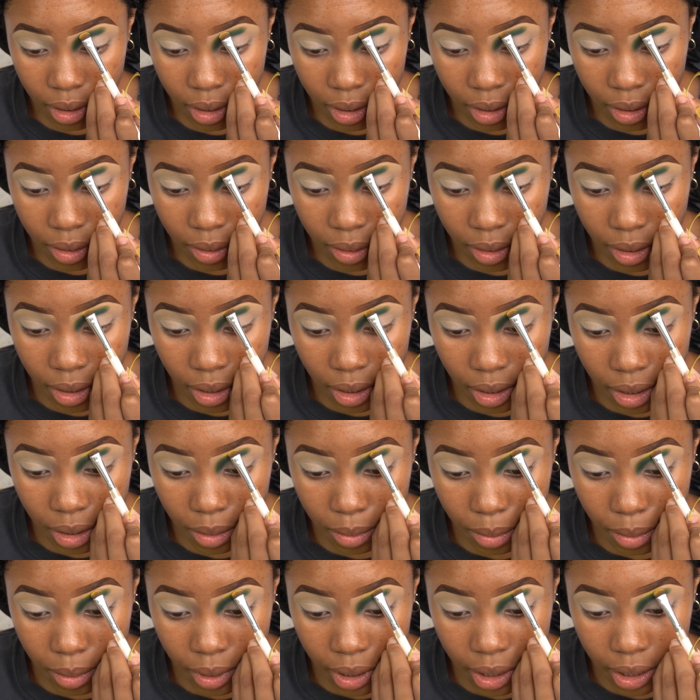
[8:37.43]
I'm gonna get a
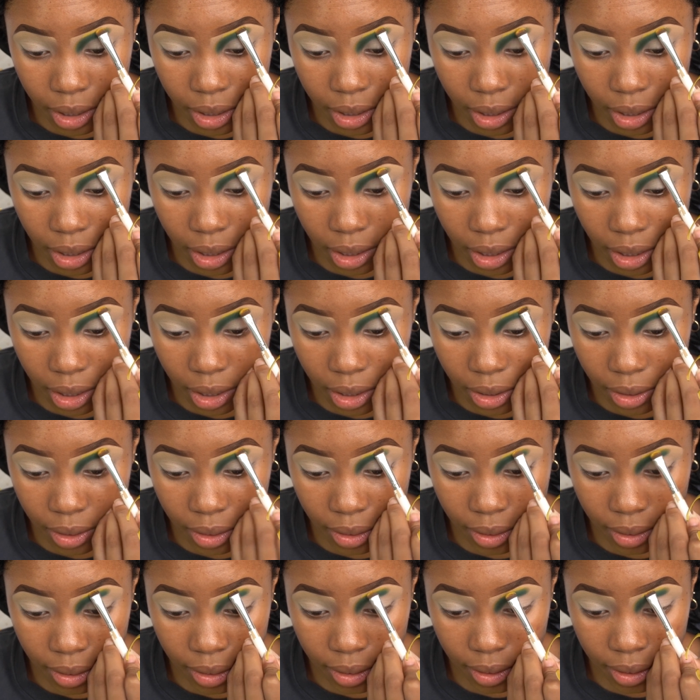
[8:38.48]
brighter
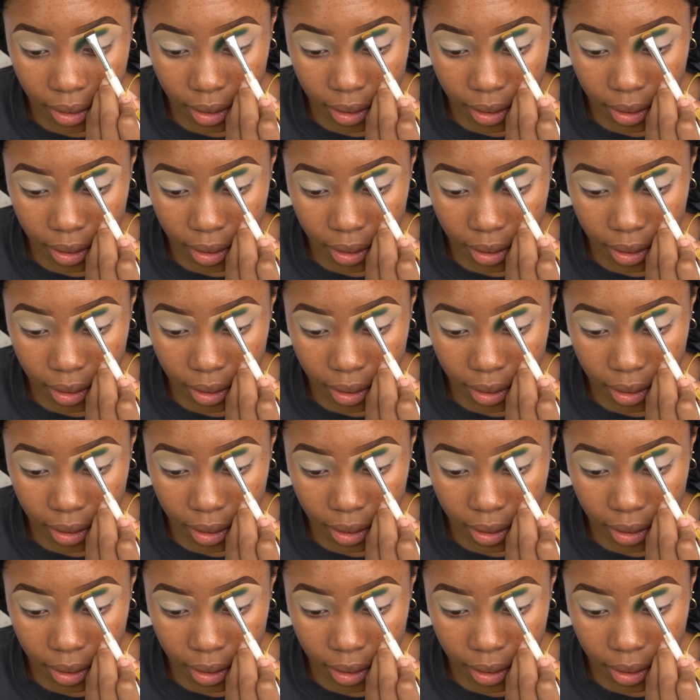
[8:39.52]
yellow.